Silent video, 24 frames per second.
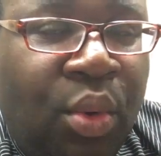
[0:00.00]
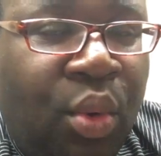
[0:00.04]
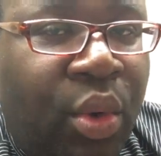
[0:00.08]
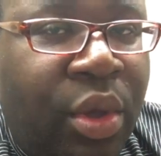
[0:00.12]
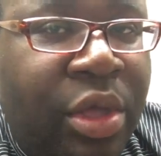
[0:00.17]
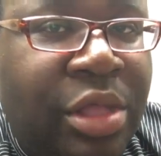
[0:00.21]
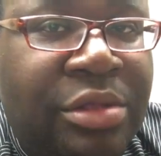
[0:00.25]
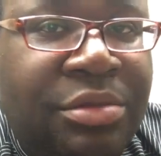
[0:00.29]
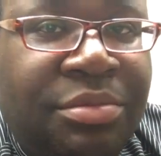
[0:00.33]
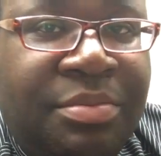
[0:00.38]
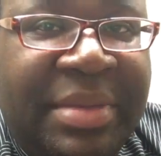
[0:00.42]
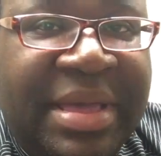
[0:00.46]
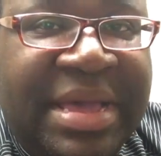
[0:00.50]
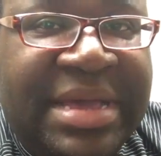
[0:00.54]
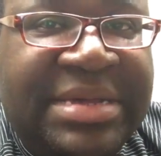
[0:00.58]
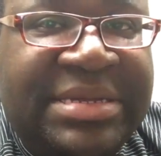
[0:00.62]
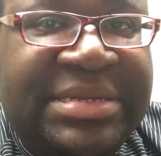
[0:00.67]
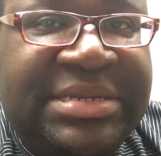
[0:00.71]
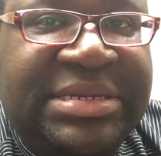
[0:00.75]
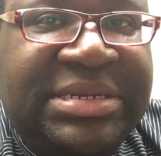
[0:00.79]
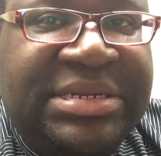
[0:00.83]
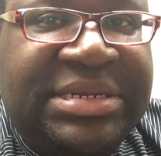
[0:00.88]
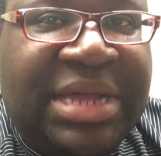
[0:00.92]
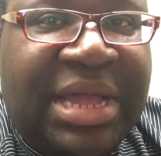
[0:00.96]

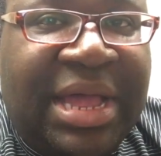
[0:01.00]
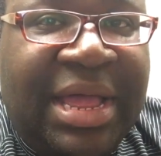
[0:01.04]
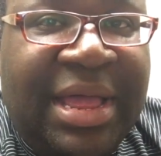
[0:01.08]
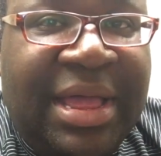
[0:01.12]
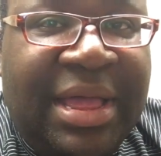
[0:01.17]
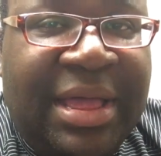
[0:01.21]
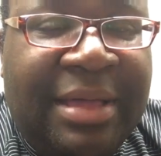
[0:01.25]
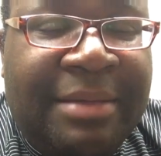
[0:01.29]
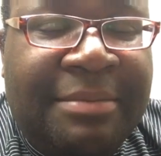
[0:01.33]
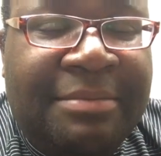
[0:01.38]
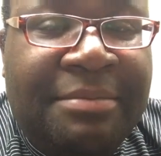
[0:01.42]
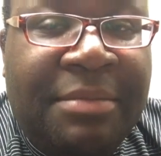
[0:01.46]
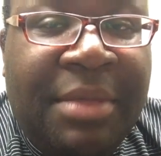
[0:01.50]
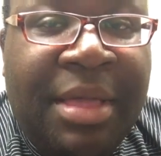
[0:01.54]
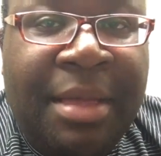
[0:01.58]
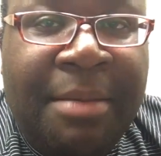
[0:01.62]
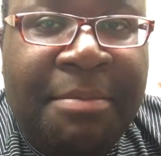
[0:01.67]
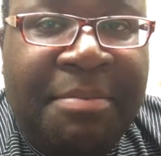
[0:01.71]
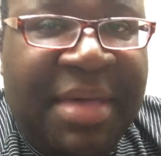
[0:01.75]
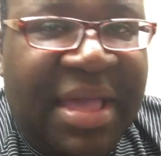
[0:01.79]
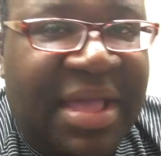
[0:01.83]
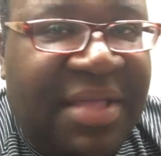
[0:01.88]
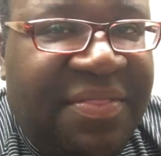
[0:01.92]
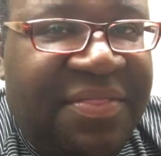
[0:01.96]
oil-based
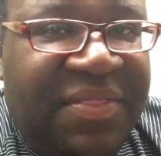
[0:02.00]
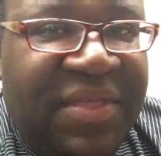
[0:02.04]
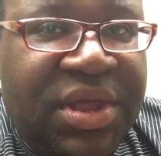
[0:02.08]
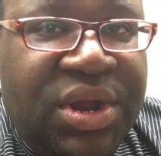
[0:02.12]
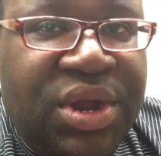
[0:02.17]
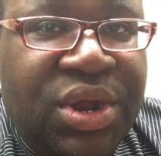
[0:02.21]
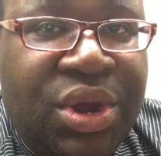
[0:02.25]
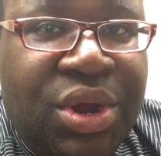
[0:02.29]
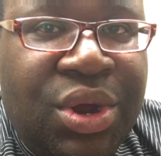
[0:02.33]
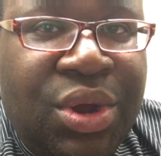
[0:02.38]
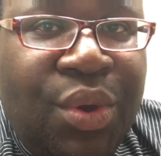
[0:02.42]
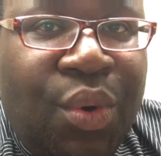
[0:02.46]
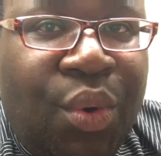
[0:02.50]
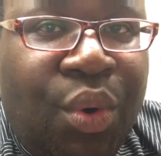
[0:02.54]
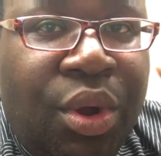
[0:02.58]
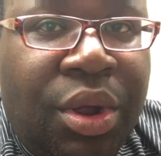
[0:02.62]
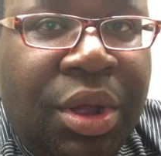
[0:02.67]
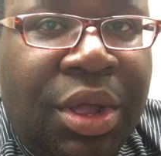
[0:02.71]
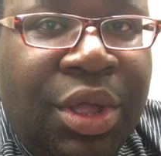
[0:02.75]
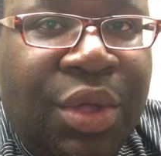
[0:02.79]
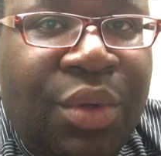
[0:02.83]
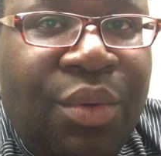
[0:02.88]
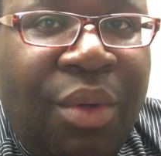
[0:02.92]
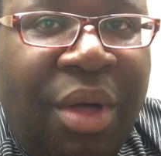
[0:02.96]
paint thinner
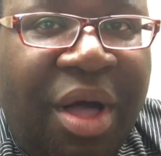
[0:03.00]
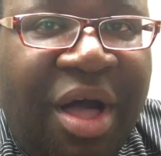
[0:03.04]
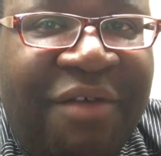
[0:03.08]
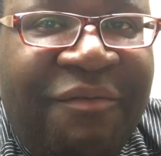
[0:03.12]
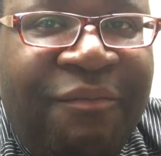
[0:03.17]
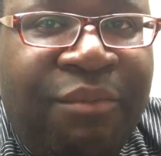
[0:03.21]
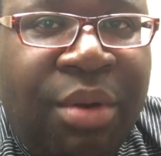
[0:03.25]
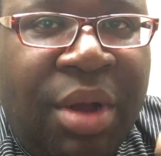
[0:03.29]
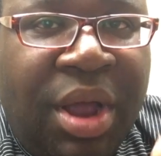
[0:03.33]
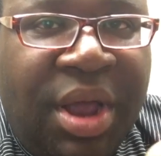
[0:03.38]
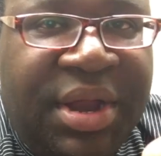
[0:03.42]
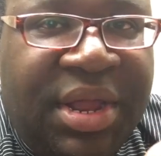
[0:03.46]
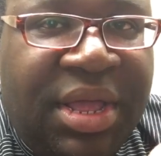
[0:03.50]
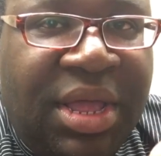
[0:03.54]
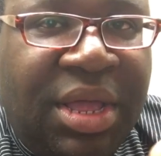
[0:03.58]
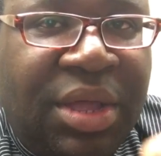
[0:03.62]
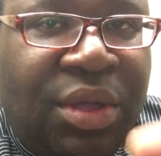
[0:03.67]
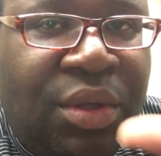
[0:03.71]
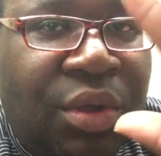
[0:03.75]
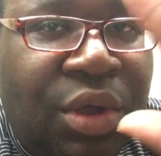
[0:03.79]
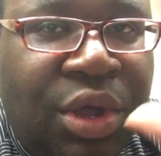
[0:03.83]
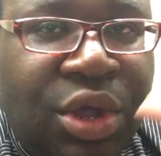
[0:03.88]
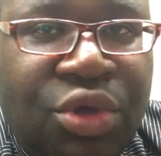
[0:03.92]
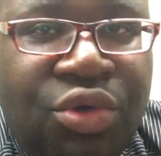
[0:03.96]
or goo-off
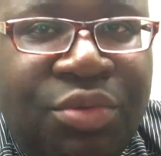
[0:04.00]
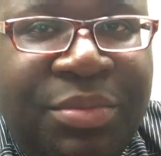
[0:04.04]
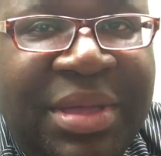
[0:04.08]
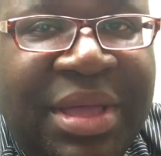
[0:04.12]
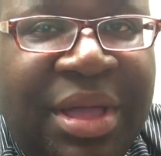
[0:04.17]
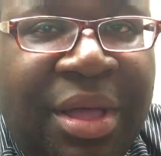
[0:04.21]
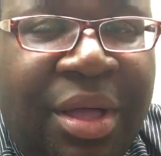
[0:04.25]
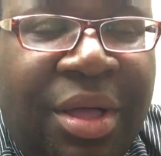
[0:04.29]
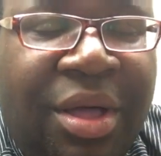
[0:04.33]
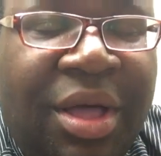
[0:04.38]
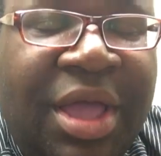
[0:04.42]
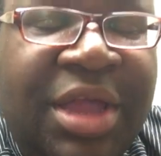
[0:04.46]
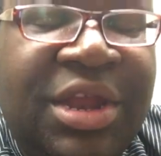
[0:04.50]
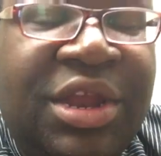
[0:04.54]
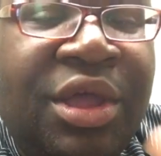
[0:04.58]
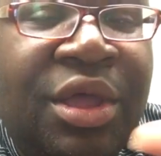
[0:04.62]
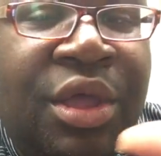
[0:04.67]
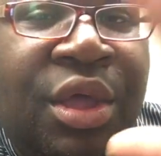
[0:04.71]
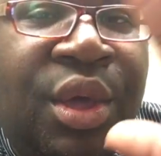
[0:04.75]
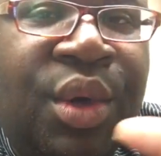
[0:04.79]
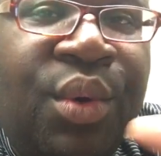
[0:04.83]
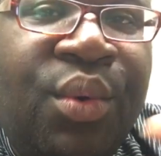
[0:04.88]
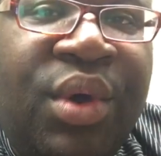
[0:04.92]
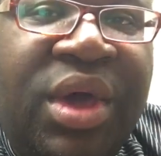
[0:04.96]
product or Goo Be Gone,
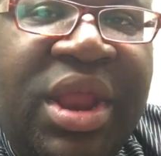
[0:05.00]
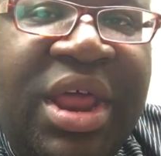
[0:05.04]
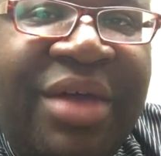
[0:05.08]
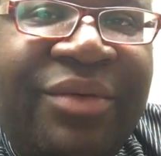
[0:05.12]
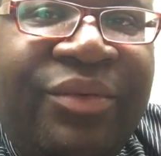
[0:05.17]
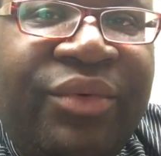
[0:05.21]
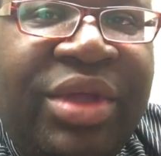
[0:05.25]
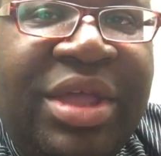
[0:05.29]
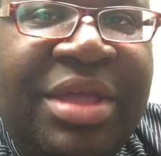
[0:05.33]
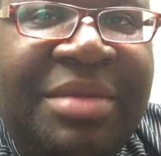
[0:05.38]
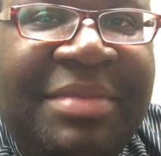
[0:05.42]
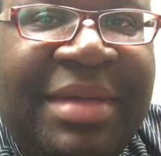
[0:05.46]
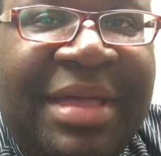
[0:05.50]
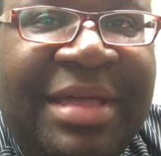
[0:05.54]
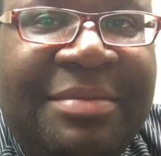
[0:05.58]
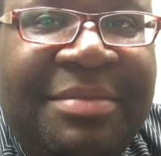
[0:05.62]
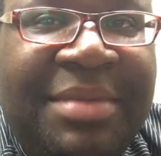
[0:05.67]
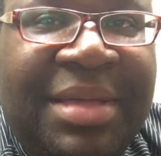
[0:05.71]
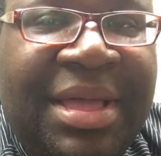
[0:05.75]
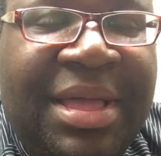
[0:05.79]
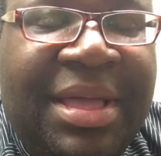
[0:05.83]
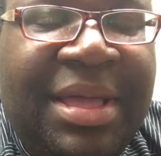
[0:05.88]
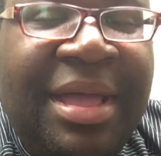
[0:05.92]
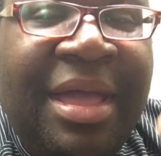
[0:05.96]
whatever it may
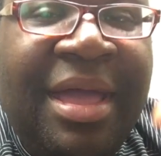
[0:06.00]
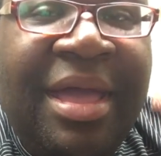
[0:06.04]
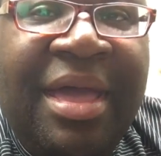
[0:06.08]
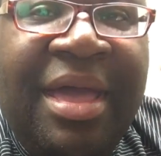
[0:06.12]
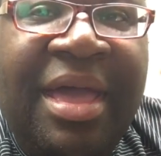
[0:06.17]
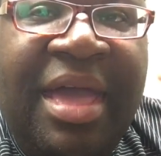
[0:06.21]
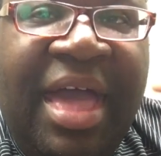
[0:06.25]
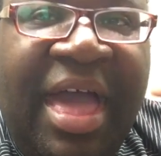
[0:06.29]
be.